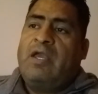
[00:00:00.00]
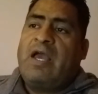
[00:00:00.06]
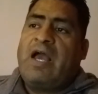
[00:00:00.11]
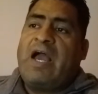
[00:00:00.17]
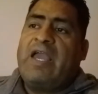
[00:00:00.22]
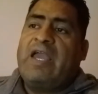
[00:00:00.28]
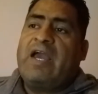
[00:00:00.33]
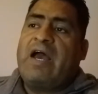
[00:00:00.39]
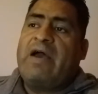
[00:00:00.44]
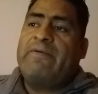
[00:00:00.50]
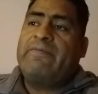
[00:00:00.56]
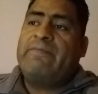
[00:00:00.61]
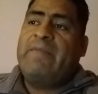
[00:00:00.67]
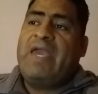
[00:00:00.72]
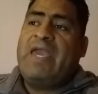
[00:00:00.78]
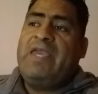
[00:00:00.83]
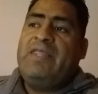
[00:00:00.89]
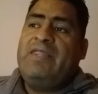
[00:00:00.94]
I have
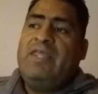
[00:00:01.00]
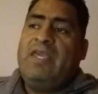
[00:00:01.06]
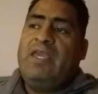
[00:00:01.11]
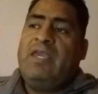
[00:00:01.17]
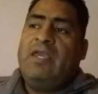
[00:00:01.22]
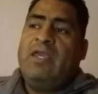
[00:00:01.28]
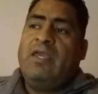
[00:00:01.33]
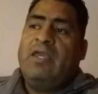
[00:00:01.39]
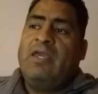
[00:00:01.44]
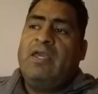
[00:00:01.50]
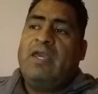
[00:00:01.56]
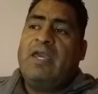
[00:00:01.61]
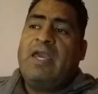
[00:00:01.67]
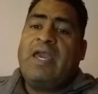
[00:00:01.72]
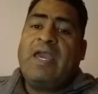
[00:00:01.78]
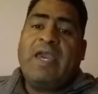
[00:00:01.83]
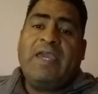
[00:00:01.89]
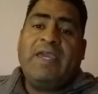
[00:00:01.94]
made thee
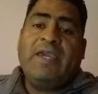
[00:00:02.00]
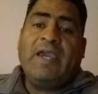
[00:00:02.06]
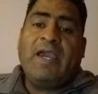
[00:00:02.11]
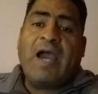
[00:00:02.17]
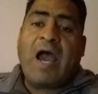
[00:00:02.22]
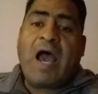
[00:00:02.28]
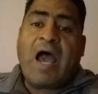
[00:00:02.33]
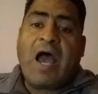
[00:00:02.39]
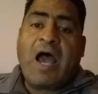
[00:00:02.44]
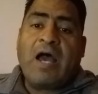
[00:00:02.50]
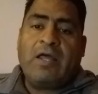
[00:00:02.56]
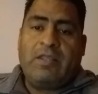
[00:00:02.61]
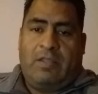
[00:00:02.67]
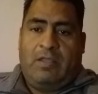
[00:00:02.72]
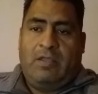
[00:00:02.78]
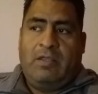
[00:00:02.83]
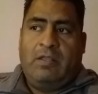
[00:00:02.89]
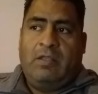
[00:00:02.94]
a God
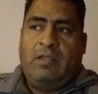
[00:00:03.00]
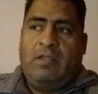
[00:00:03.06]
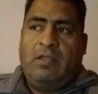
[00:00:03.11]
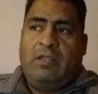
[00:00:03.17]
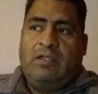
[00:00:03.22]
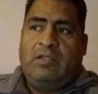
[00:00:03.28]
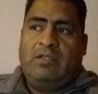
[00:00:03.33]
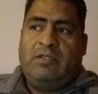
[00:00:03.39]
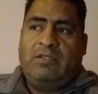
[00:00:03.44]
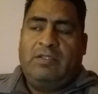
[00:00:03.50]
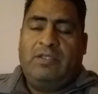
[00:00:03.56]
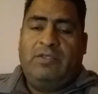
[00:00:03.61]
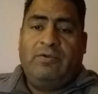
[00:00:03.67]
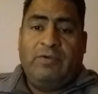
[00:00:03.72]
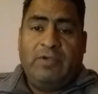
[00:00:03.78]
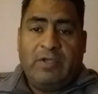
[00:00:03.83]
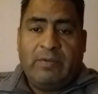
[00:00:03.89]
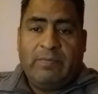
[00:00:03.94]
did you
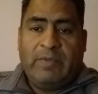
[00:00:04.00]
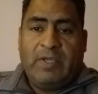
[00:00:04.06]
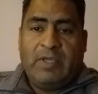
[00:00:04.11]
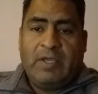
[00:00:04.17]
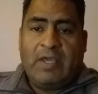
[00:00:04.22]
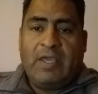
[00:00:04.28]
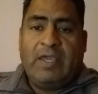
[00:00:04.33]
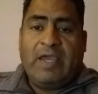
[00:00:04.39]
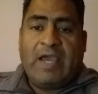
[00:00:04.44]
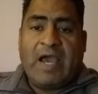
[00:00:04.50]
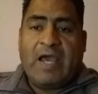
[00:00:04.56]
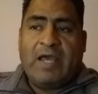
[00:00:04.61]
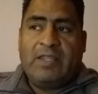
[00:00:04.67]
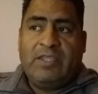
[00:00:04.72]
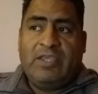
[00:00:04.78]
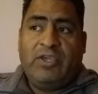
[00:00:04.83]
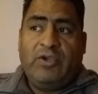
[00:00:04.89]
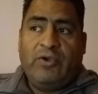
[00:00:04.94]
hear me? A
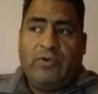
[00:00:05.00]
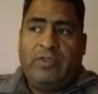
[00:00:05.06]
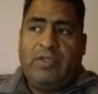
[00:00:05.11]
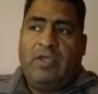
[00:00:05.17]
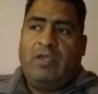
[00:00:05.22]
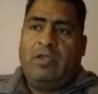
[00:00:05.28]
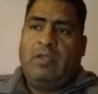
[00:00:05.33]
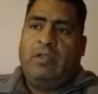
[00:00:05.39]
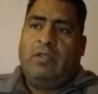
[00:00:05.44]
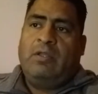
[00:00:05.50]
God, G-O-D,